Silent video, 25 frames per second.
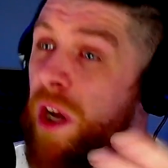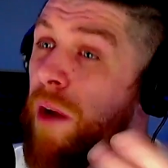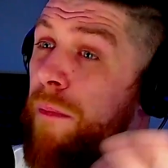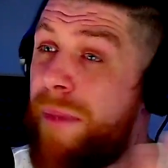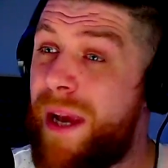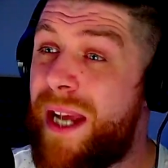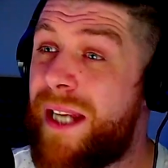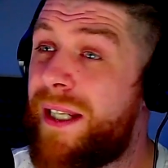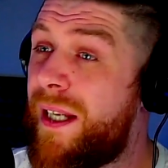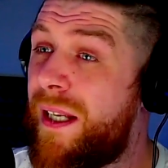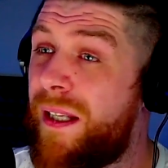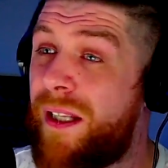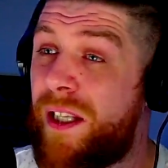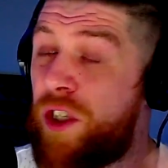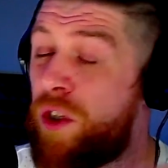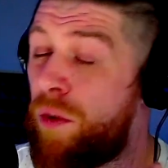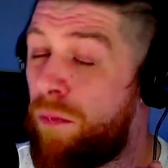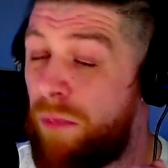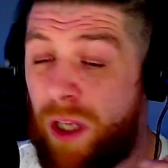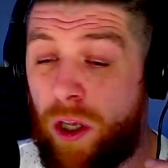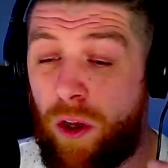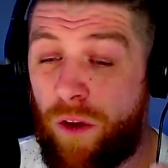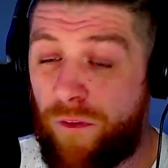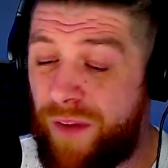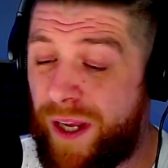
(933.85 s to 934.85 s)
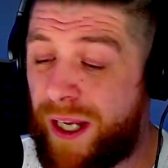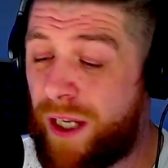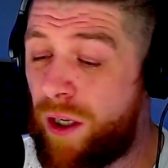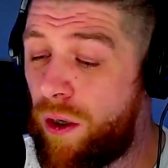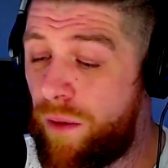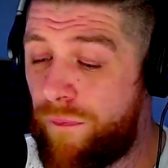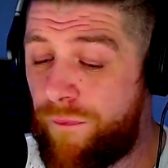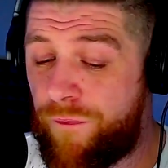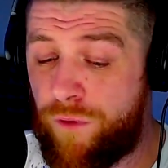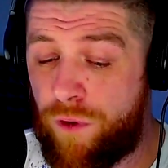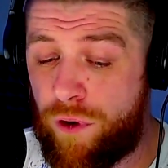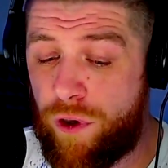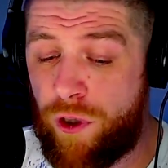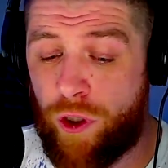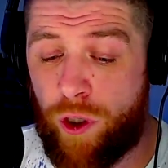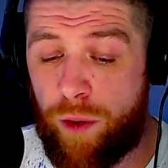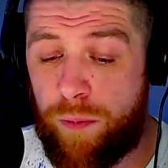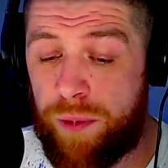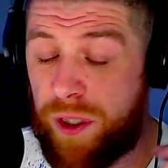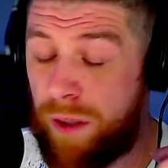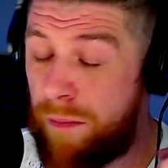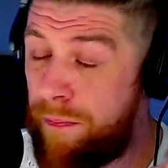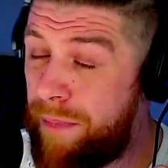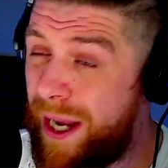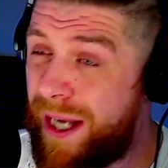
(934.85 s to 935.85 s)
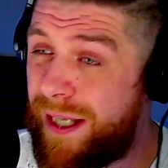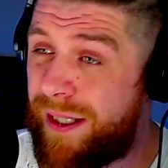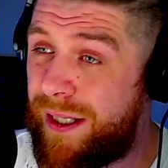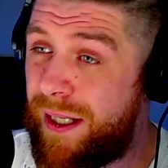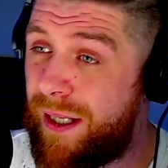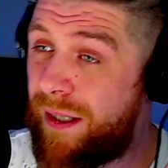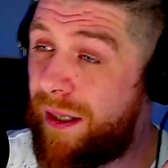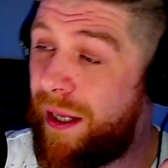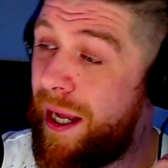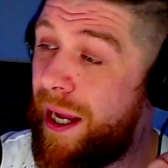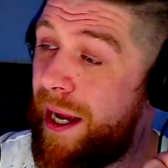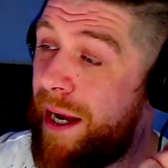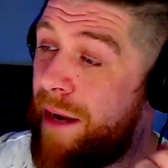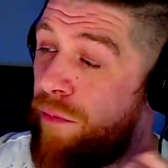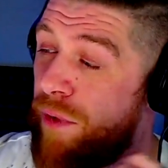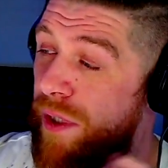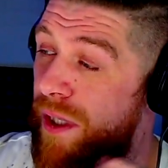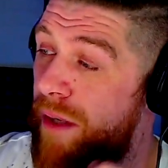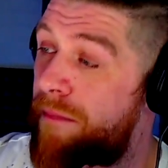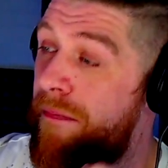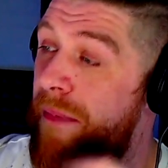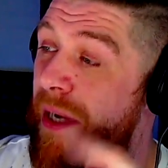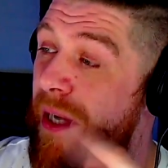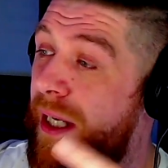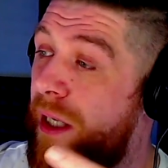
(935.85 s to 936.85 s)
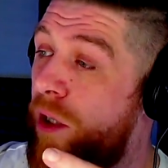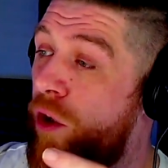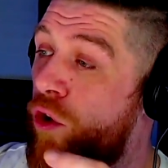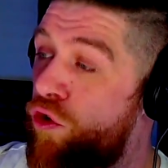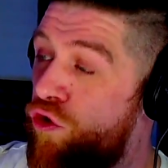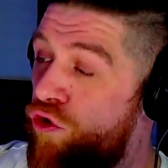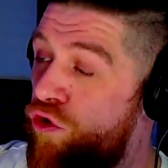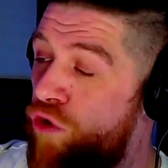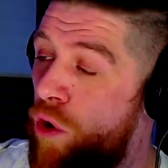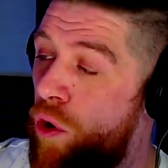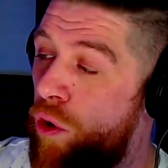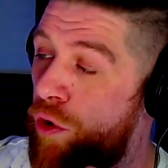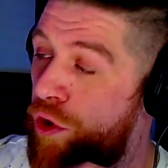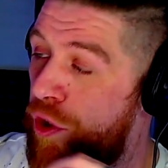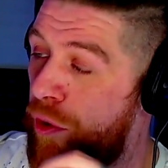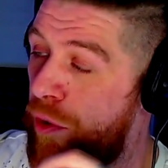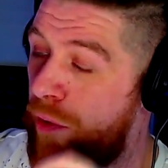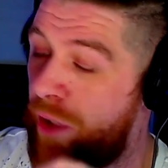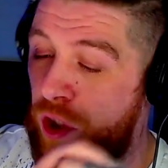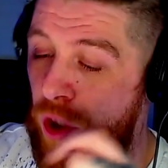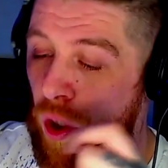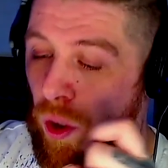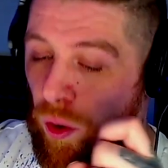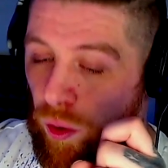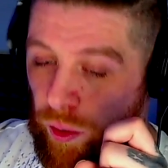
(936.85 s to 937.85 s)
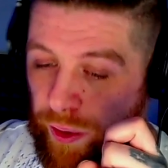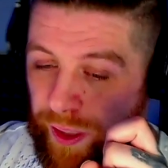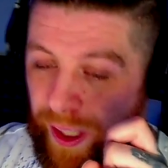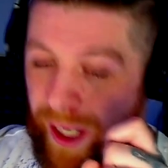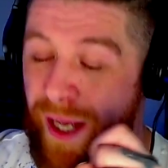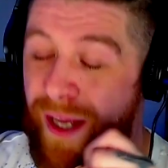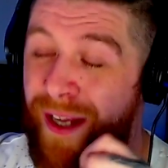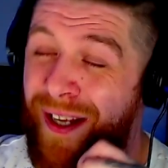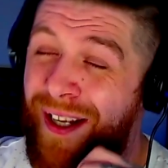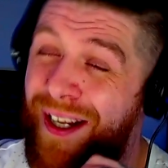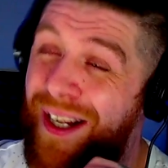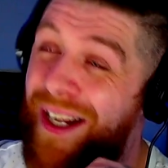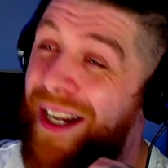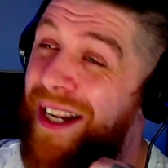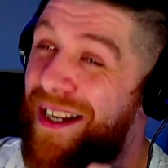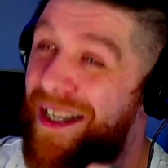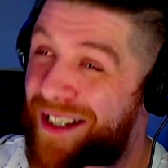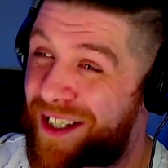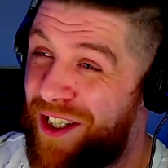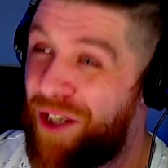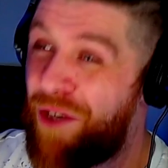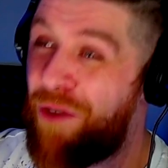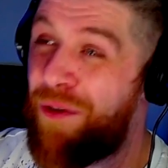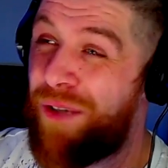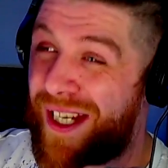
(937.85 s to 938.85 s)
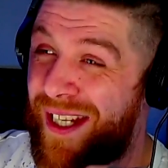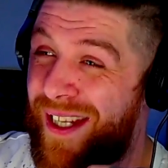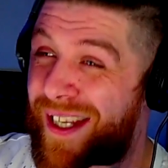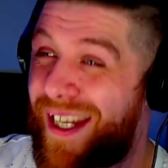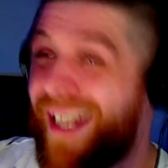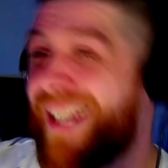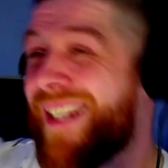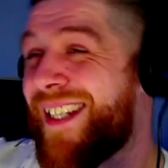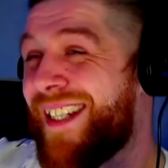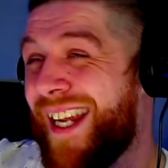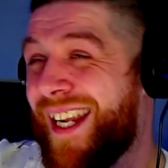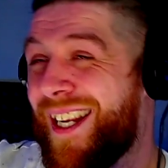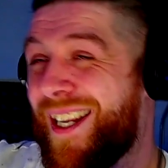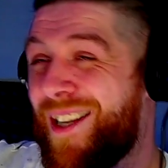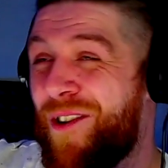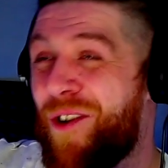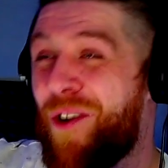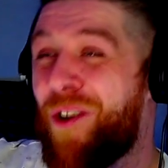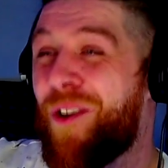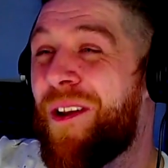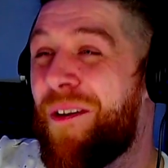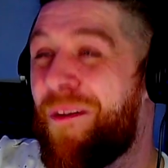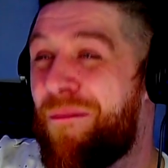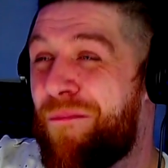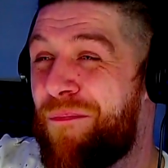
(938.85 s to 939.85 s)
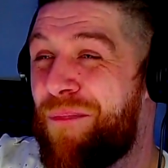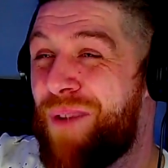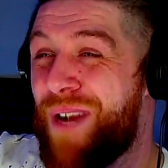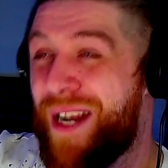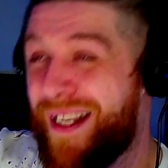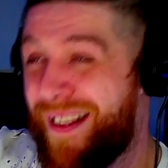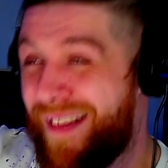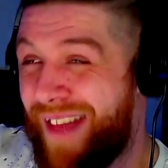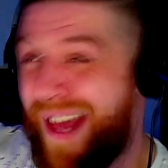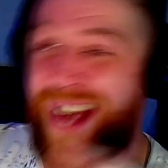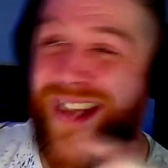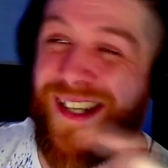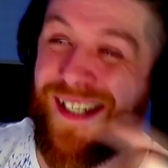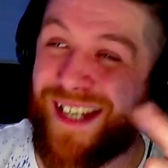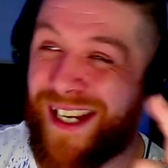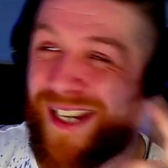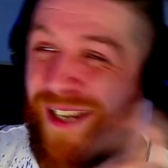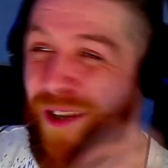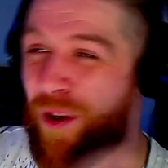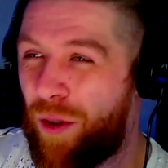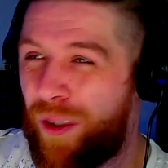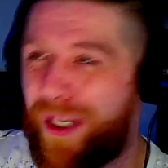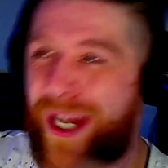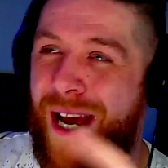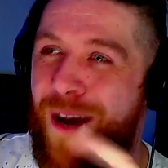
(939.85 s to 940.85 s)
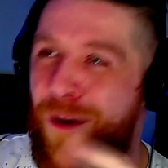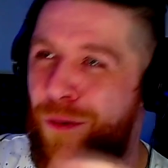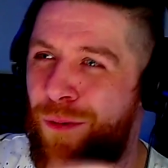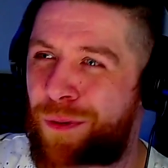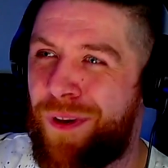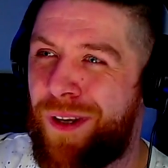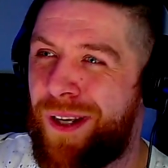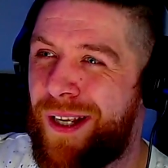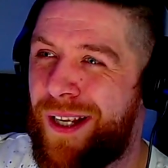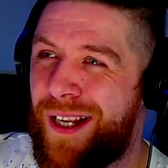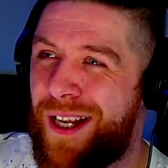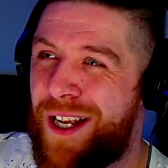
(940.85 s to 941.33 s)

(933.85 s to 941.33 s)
Basically, some little thing on Fruity Loops that basically it was a MIDI control, so it told it using this signal, bring that signal down.